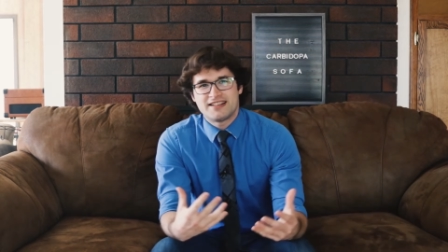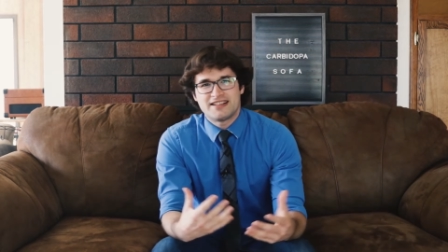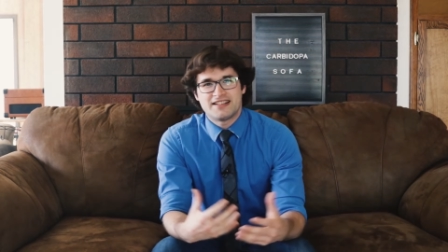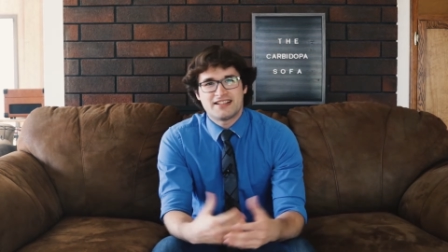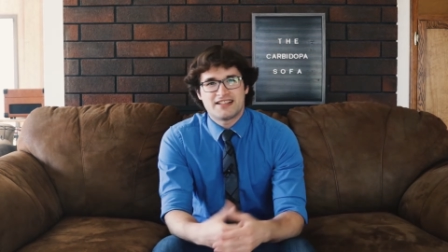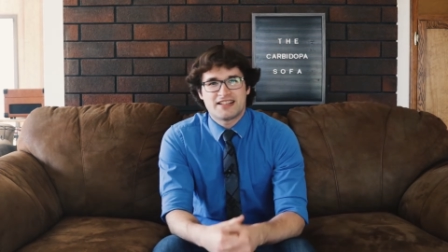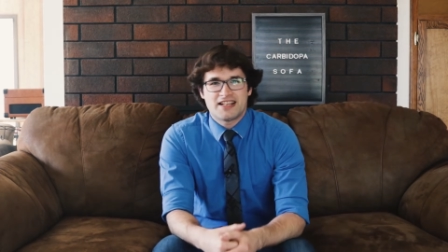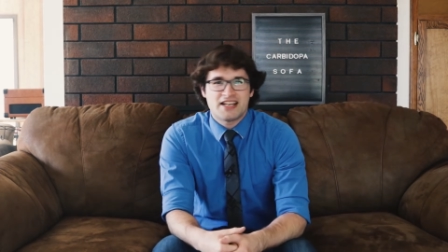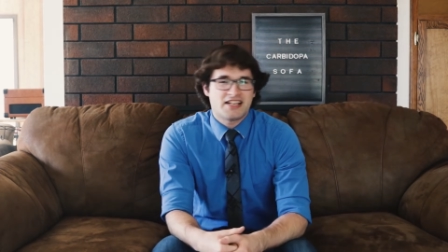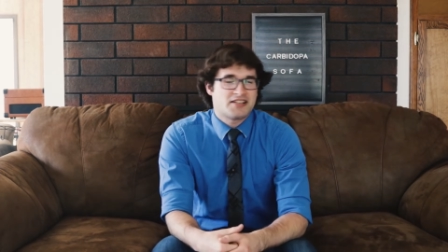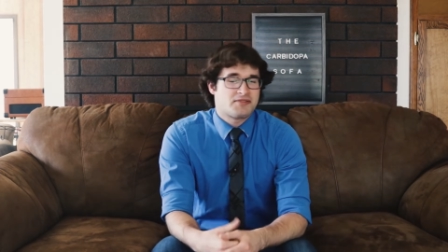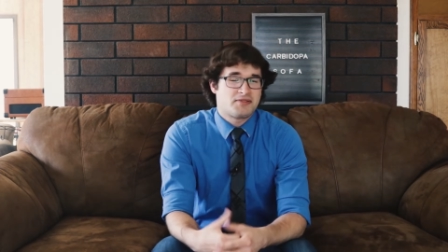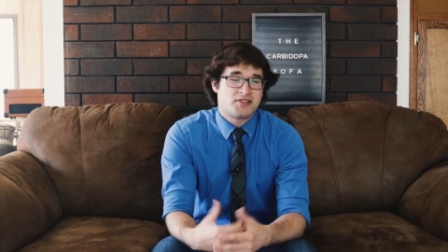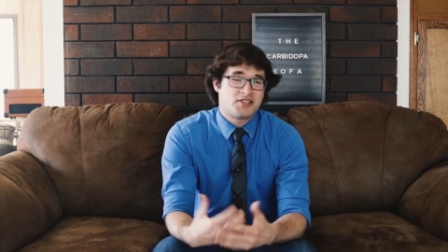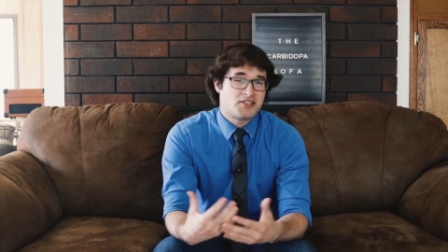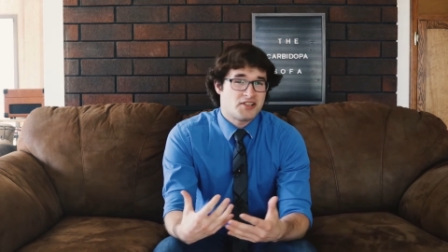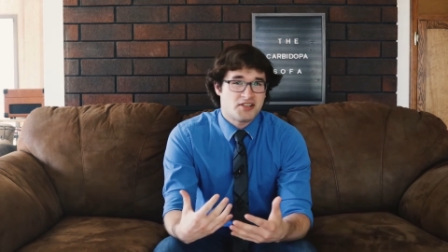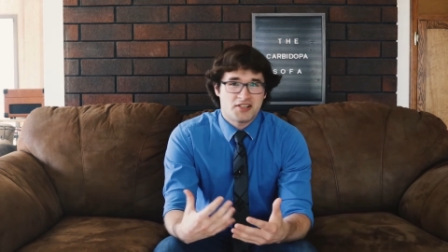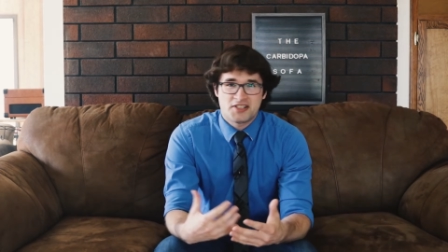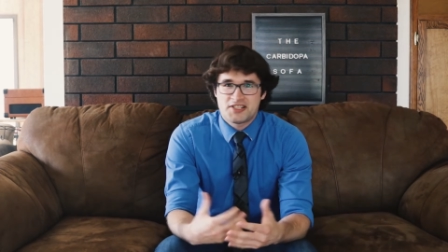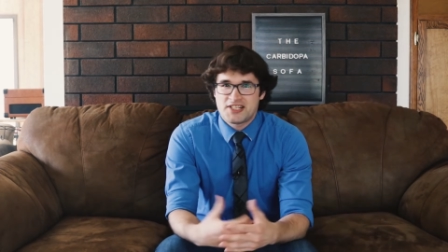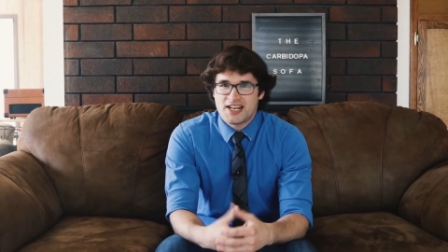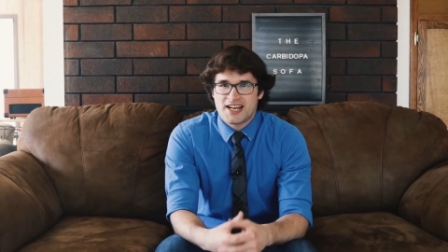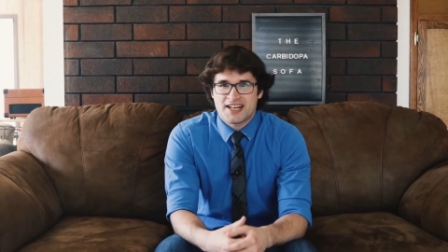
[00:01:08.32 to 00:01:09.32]
I guess we
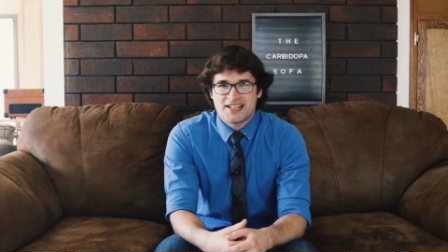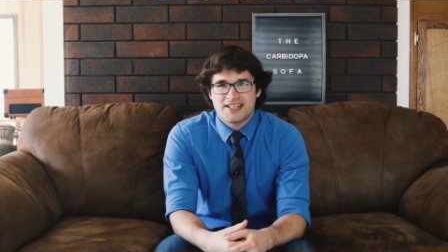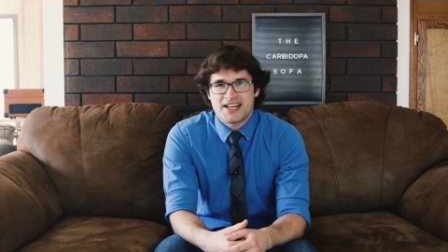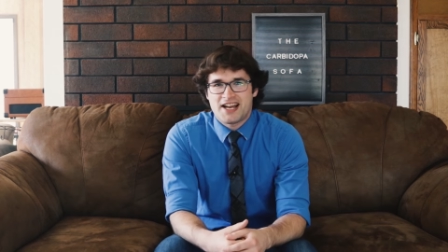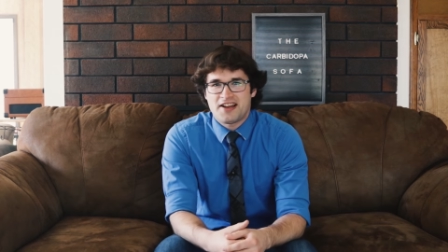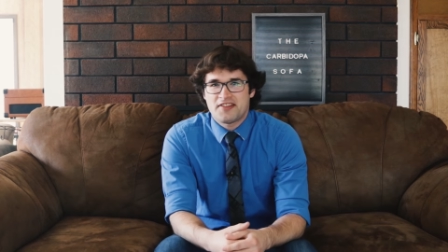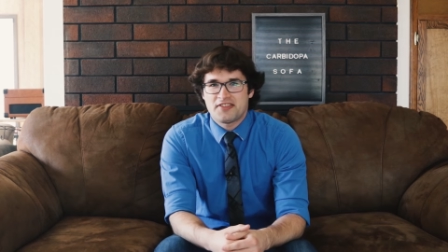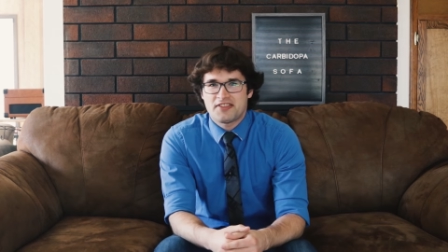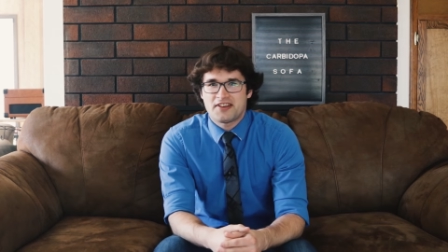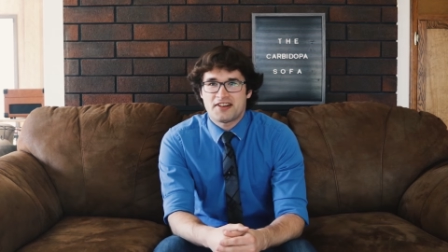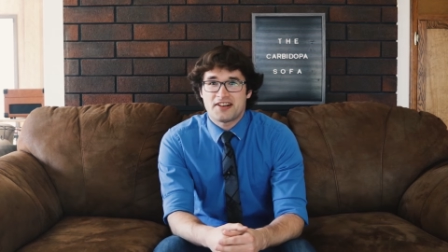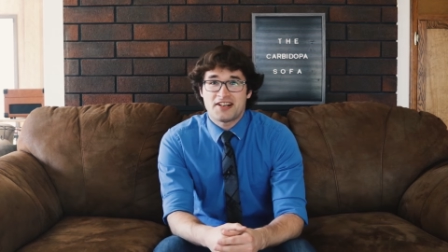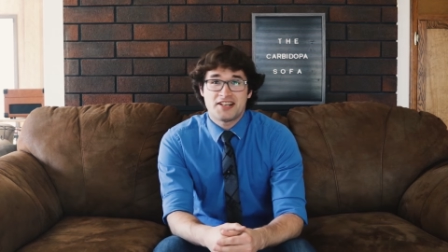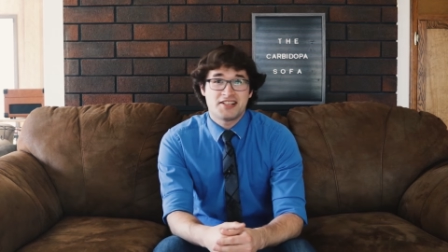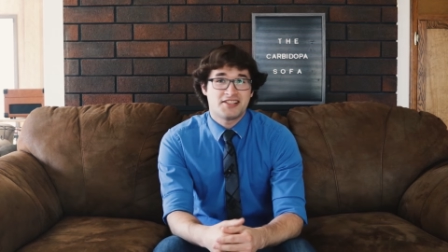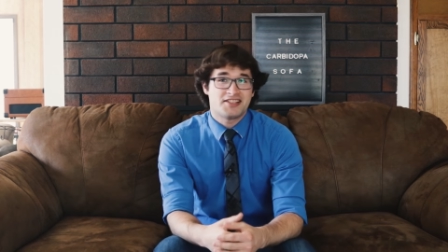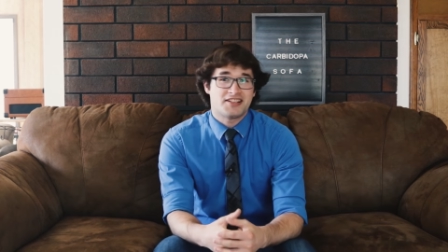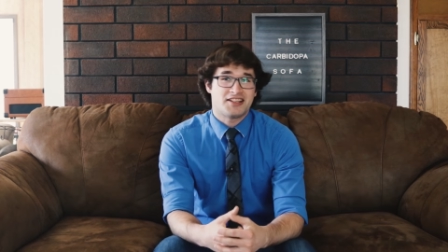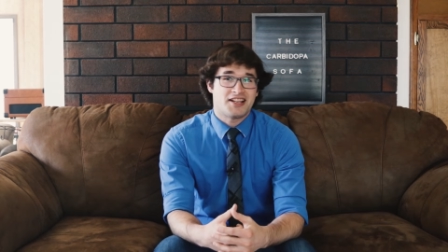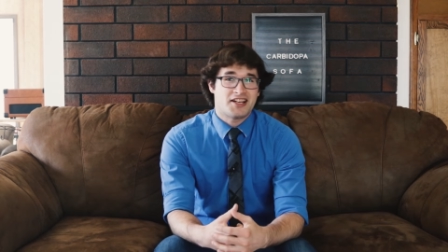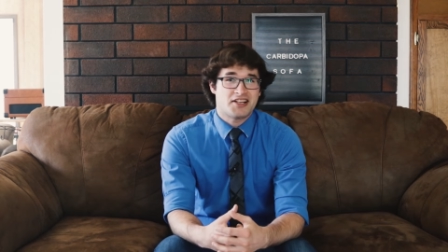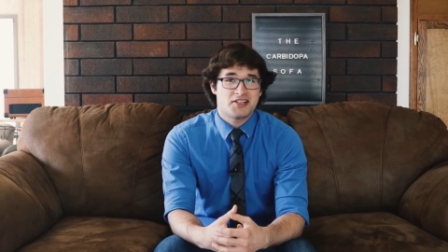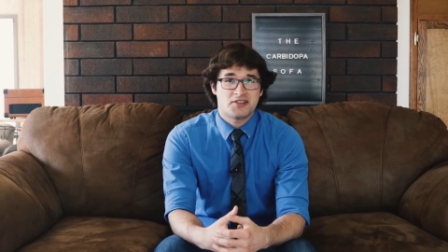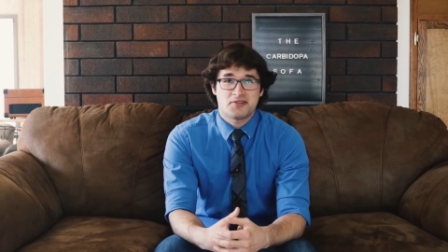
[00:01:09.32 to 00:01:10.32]
should have checked out their
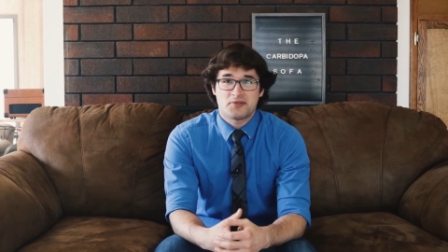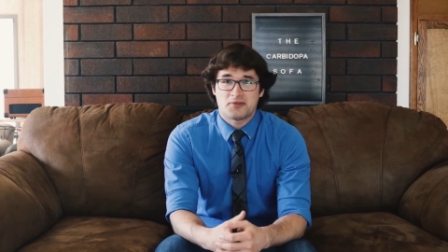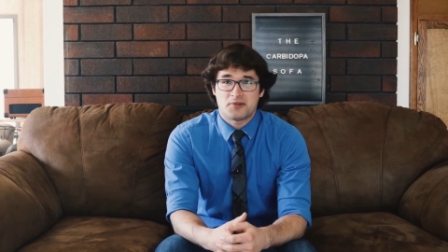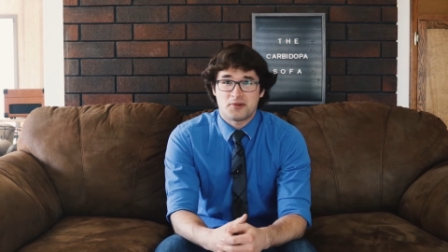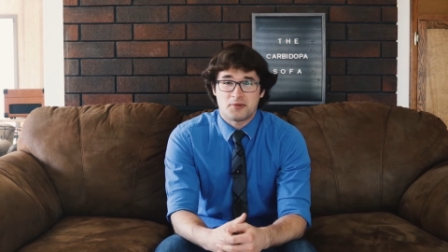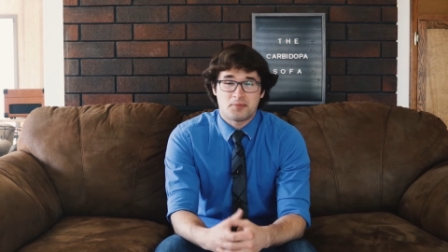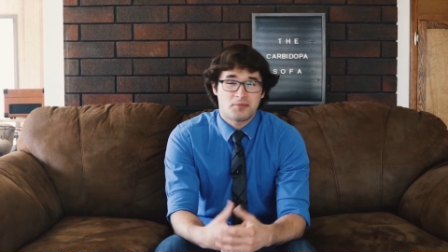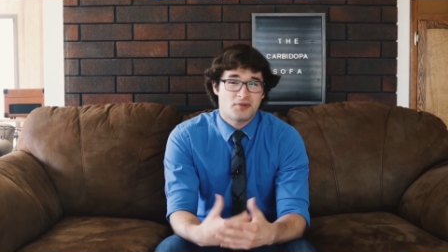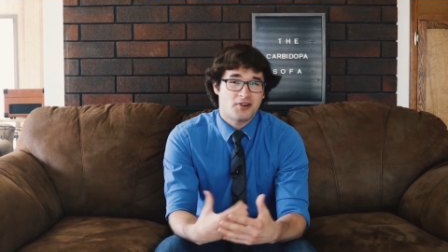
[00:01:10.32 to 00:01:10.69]
intellectual